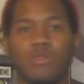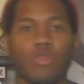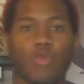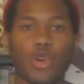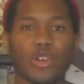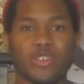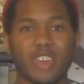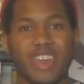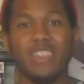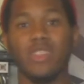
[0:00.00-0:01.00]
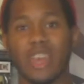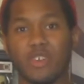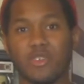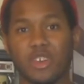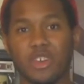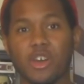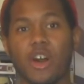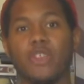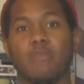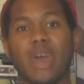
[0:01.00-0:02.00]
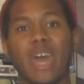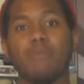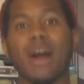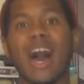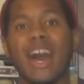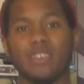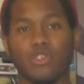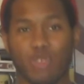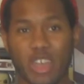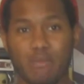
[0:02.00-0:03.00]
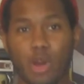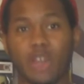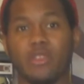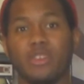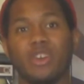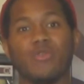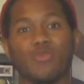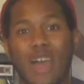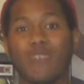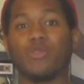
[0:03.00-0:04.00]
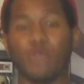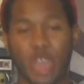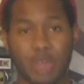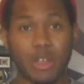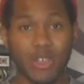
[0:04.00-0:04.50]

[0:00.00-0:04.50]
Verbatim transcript: the works, and the legacy of the man behind the trademark thick round framed